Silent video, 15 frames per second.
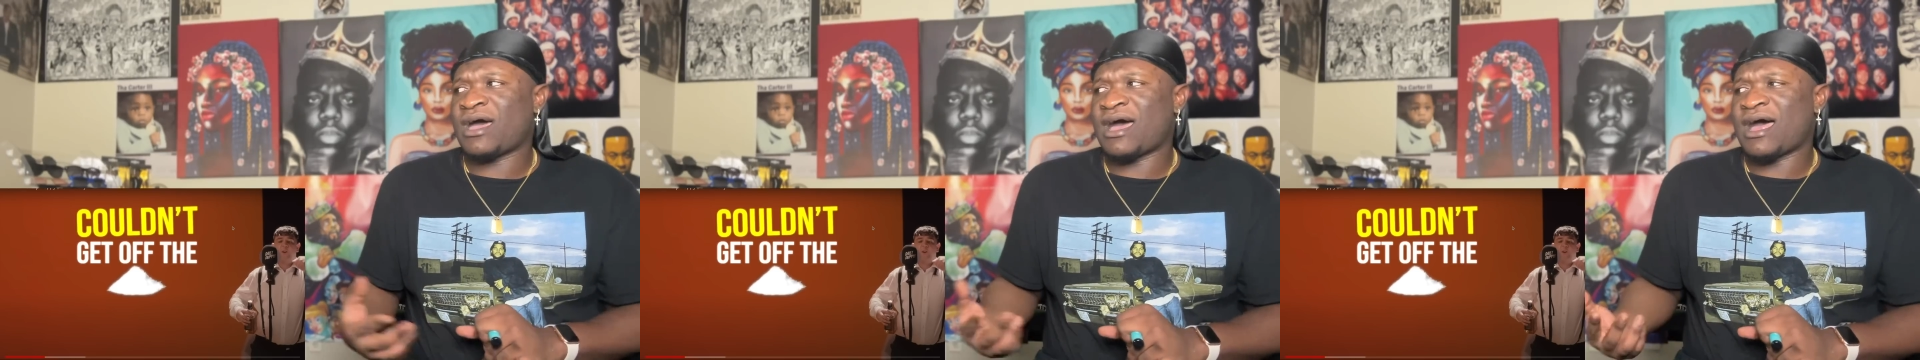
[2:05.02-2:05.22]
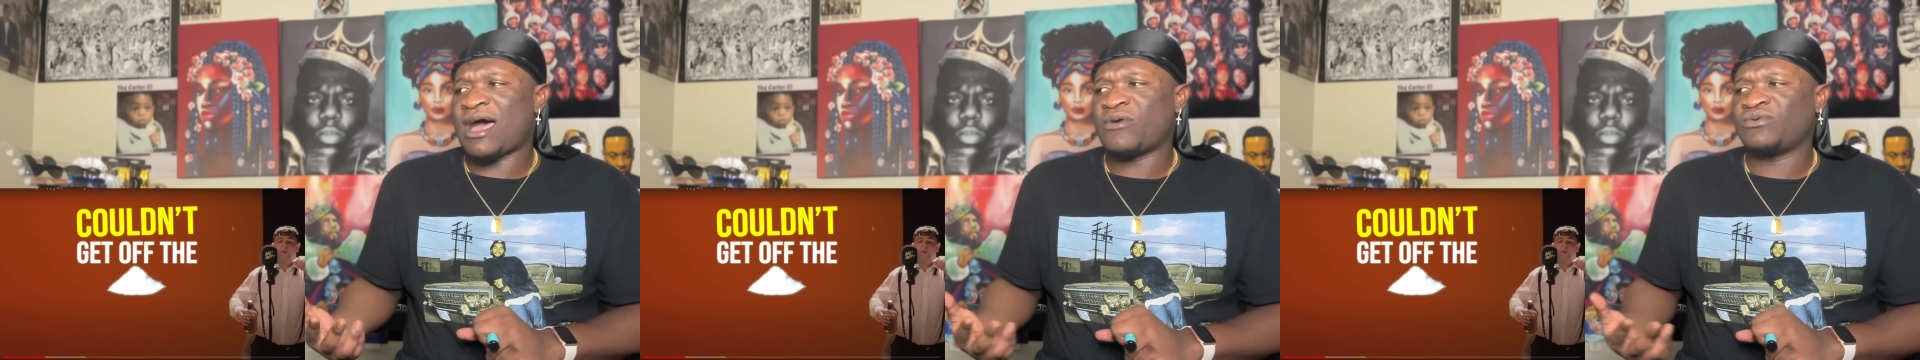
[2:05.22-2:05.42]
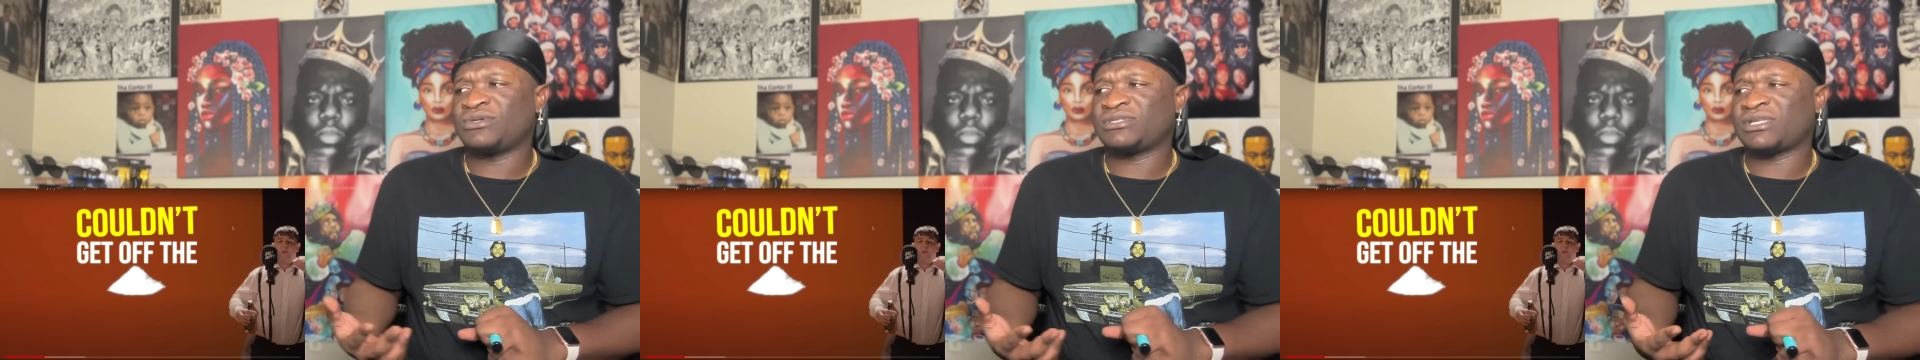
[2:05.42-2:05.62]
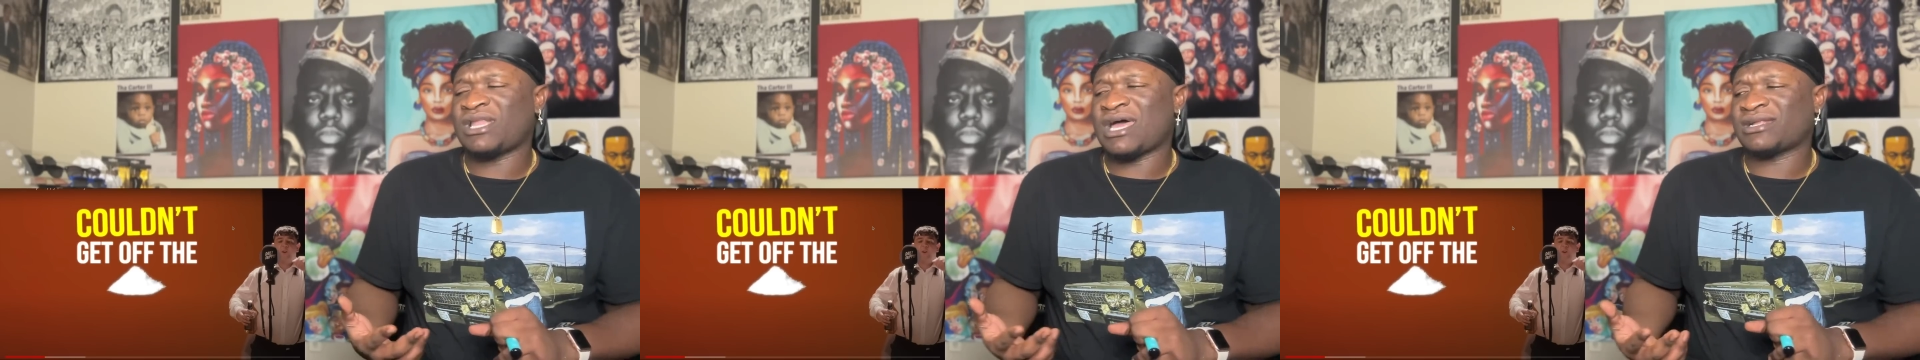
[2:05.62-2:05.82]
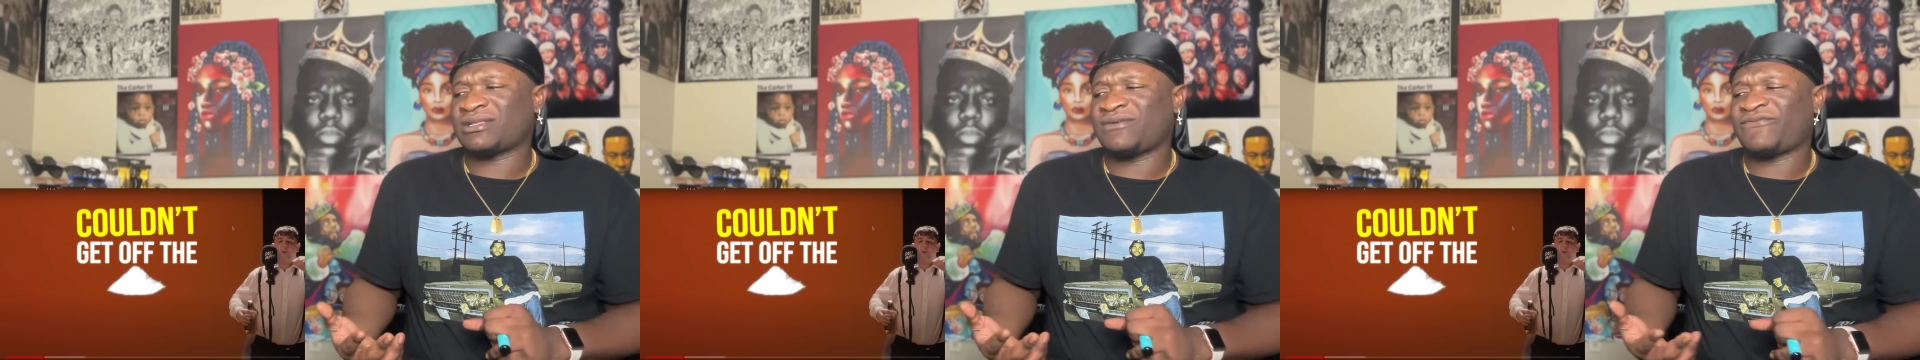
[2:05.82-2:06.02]
I was
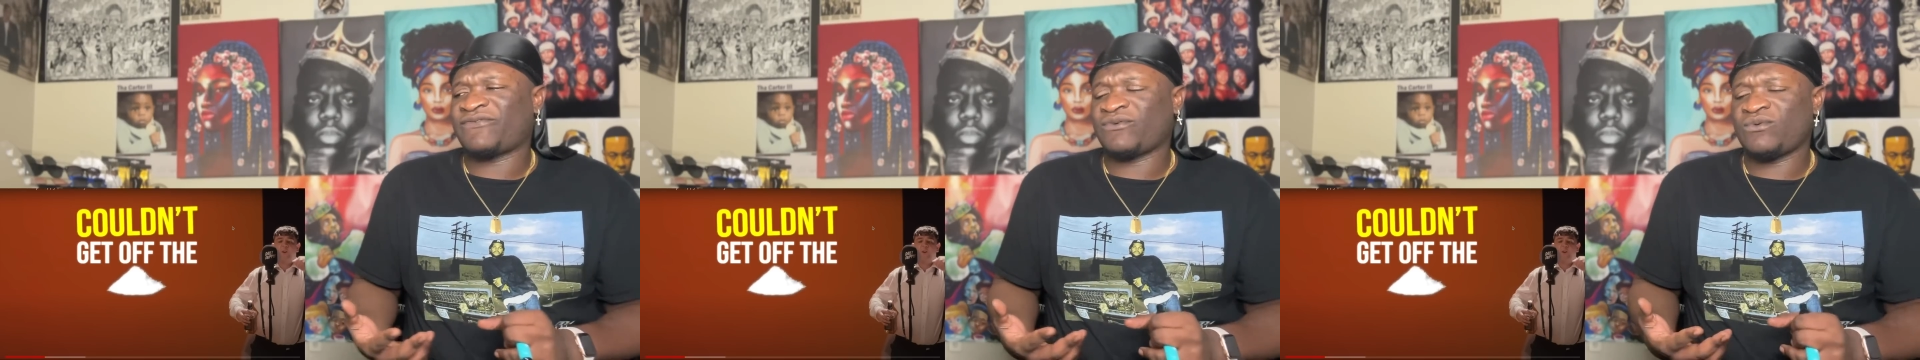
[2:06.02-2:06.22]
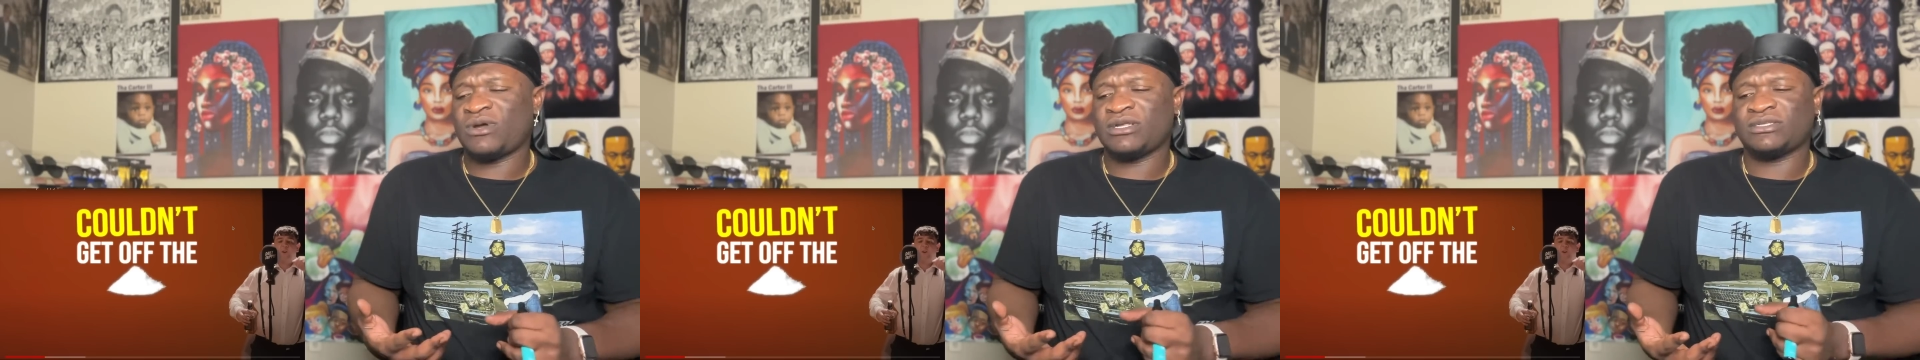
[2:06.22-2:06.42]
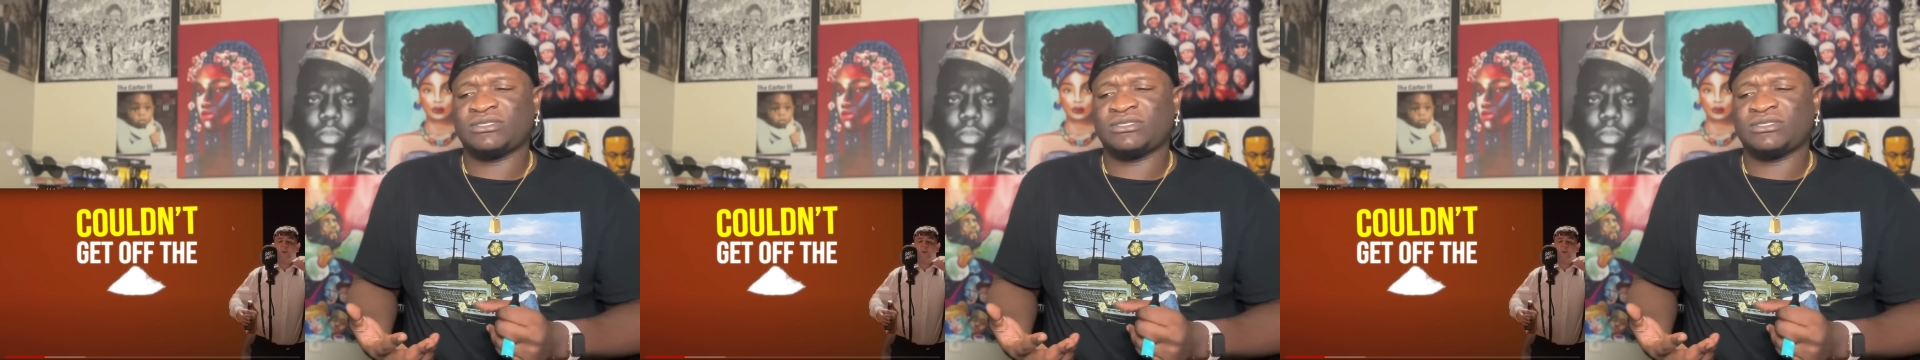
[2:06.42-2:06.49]
locked up for what,